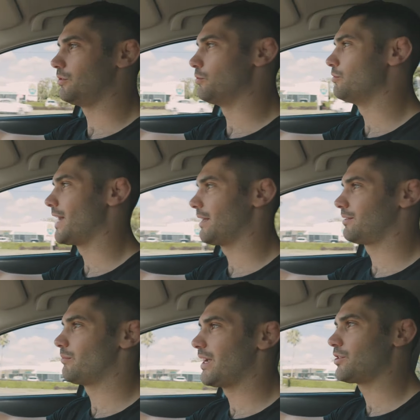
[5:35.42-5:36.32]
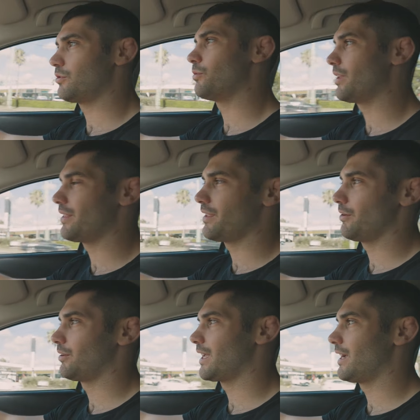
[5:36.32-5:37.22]
to do that to make sure that
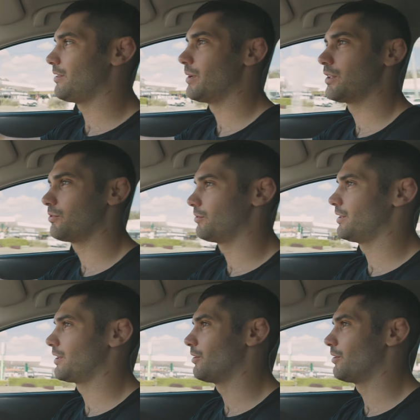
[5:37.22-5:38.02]
they're okay to make sure they're